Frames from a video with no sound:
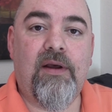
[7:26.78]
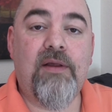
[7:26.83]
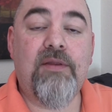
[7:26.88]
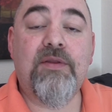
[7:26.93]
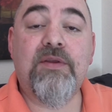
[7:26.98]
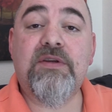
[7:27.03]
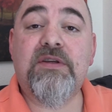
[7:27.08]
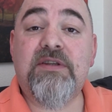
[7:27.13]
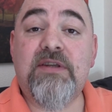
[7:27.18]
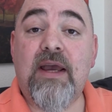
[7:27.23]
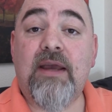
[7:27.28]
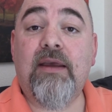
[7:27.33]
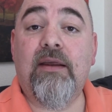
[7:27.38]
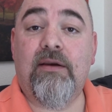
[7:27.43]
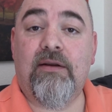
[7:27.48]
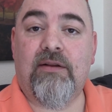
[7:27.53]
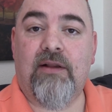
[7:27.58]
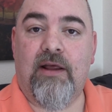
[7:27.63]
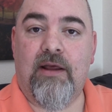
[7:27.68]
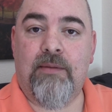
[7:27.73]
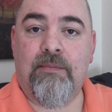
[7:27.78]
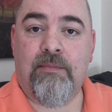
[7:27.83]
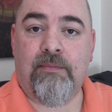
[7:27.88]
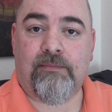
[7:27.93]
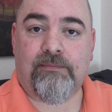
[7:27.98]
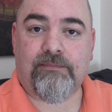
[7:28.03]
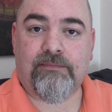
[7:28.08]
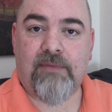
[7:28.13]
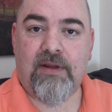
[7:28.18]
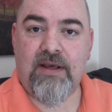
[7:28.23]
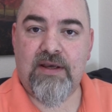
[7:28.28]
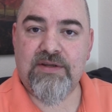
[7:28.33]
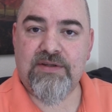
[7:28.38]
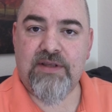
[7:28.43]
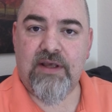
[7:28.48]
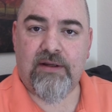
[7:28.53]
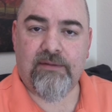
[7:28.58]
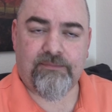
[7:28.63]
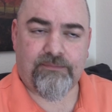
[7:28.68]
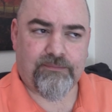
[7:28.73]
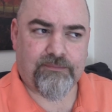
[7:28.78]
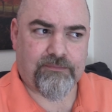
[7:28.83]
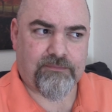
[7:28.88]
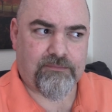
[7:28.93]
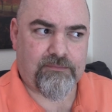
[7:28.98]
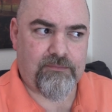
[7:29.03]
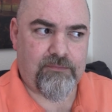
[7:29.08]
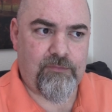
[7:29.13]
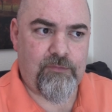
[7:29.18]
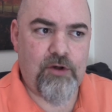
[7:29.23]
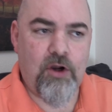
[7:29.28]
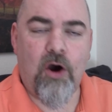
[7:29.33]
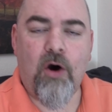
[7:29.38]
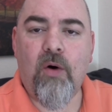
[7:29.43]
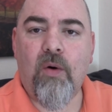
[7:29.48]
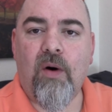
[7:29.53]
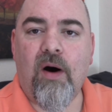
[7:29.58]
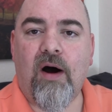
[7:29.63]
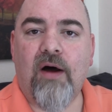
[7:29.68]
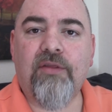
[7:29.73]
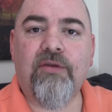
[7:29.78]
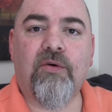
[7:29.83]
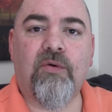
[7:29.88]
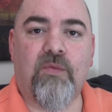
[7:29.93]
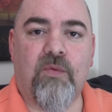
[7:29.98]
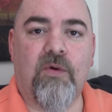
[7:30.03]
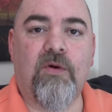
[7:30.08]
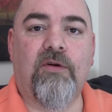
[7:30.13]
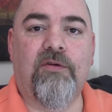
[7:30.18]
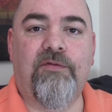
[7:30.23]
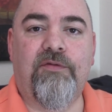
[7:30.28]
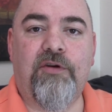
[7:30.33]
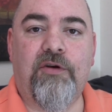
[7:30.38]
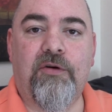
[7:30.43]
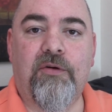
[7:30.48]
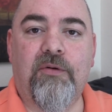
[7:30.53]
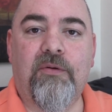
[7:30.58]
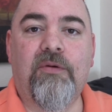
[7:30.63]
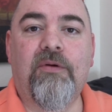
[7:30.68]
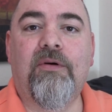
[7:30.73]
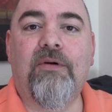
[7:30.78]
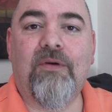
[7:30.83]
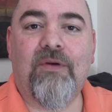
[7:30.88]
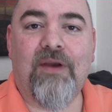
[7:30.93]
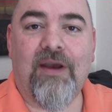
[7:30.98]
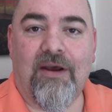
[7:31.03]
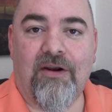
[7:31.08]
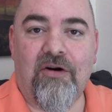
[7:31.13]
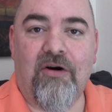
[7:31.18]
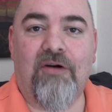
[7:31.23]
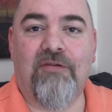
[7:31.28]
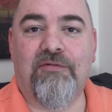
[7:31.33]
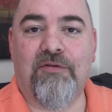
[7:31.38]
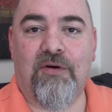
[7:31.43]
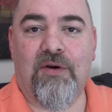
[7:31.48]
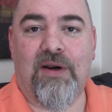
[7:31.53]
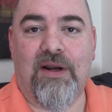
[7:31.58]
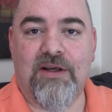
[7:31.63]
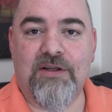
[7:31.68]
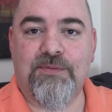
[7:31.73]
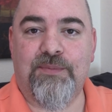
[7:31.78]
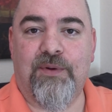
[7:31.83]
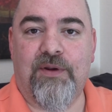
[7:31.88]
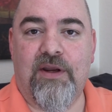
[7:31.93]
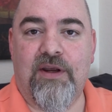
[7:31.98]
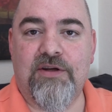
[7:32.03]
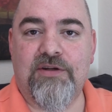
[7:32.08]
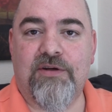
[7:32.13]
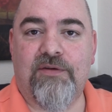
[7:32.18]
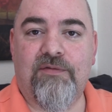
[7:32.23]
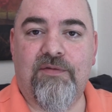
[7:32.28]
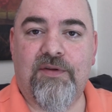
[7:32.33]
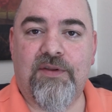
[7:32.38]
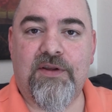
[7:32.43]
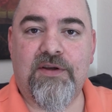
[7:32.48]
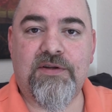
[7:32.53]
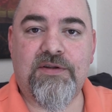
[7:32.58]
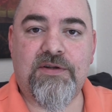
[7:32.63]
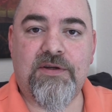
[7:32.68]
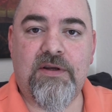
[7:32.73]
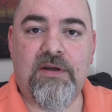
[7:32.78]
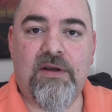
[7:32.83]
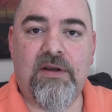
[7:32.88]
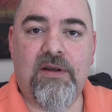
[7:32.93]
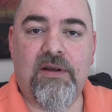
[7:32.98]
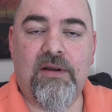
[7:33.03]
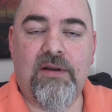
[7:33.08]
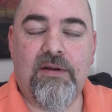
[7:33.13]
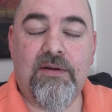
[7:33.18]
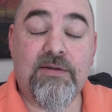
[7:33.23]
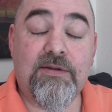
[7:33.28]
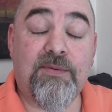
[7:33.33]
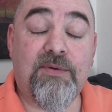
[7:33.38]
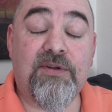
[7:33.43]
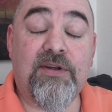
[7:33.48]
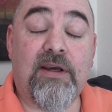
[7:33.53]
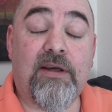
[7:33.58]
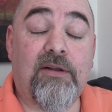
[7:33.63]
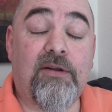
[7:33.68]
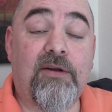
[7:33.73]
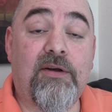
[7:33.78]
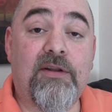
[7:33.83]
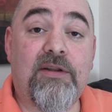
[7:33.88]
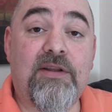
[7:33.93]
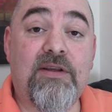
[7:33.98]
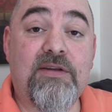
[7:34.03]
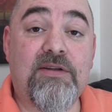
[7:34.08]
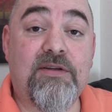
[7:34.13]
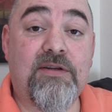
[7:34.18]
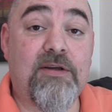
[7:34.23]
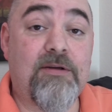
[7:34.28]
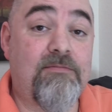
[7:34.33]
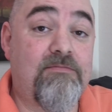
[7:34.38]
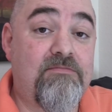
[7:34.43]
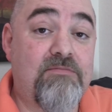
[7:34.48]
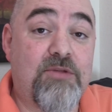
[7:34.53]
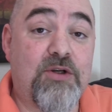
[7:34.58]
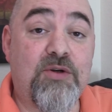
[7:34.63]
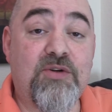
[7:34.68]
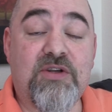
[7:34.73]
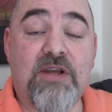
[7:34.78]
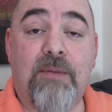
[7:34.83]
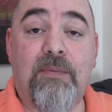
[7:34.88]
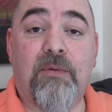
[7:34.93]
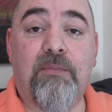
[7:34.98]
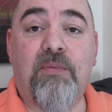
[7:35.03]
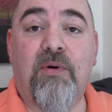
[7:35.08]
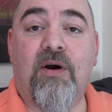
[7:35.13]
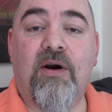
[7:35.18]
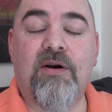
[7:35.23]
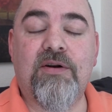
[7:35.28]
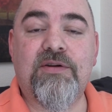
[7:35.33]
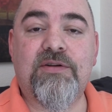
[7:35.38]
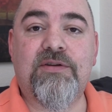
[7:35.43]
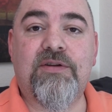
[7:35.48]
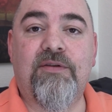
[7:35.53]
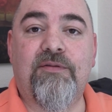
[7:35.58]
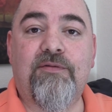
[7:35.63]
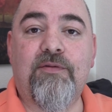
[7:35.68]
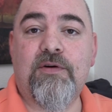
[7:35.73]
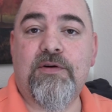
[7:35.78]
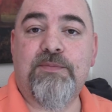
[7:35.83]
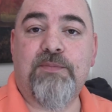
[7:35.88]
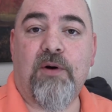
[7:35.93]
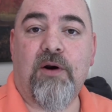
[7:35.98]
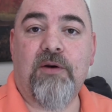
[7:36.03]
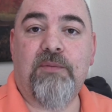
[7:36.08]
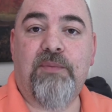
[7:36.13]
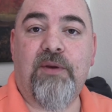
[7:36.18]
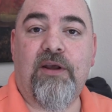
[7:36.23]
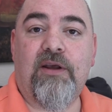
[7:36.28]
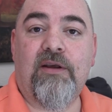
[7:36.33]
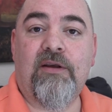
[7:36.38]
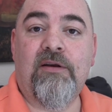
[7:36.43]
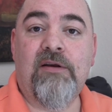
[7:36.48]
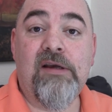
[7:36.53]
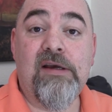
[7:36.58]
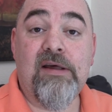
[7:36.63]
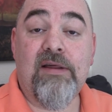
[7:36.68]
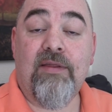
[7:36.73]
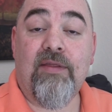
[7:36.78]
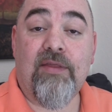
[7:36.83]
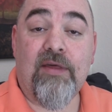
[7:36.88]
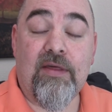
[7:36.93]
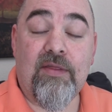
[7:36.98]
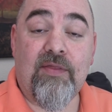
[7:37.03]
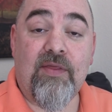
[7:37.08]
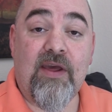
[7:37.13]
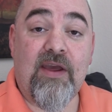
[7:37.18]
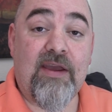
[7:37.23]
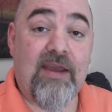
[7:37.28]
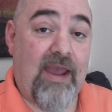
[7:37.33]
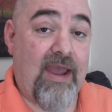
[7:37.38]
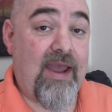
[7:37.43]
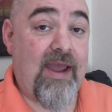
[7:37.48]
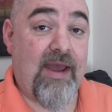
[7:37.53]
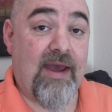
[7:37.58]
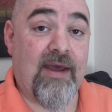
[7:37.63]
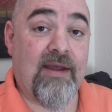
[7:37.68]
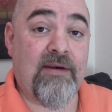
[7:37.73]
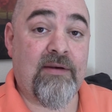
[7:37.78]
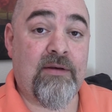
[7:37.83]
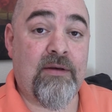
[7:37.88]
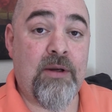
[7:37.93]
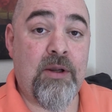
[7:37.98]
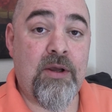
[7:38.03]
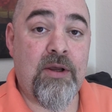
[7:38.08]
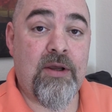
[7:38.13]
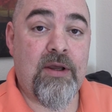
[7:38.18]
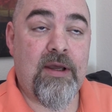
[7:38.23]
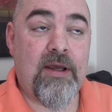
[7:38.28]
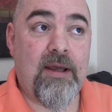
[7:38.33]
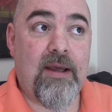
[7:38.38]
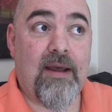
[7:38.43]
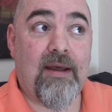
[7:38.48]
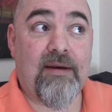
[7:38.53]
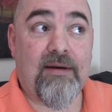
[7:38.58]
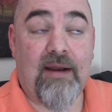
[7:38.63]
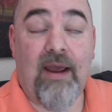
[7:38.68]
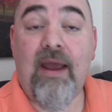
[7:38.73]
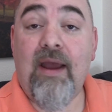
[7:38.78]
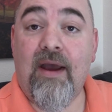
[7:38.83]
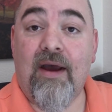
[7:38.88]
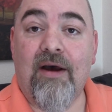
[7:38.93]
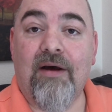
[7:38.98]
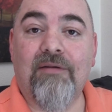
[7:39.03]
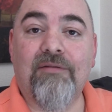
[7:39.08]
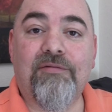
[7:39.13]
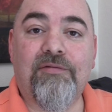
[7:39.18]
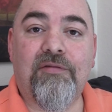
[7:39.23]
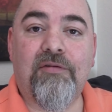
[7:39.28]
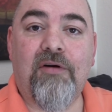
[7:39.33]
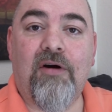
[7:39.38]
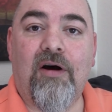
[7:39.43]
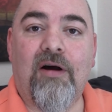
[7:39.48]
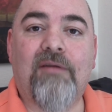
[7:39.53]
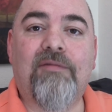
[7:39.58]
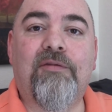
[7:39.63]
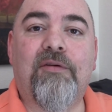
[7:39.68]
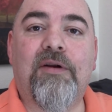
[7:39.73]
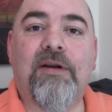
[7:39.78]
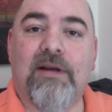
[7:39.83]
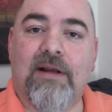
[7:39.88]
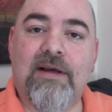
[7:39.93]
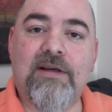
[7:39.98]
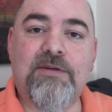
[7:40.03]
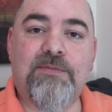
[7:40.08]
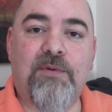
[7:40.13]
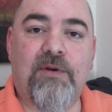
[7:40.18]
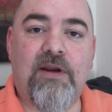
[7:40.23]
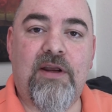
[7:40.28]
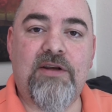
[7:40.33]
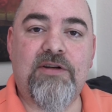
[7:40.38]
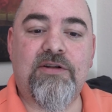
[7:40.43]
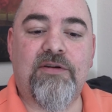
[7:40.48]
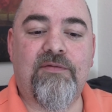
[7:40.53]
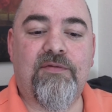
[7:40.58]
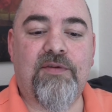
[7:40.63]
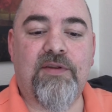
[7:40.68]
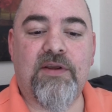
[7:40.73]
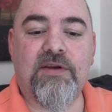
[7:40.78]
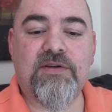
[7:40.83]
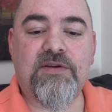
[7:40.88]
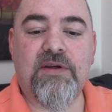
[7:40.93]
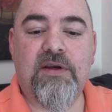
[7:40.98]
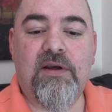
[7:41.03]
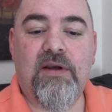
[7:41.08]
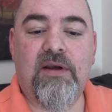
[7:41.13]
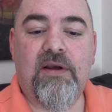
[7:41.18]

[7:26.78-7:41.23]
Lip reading: The second claim is that no other worldview can offer an explanation for this. So we'll take a look at this in two separate parts. The first part being that they can and have offered an explanation for this.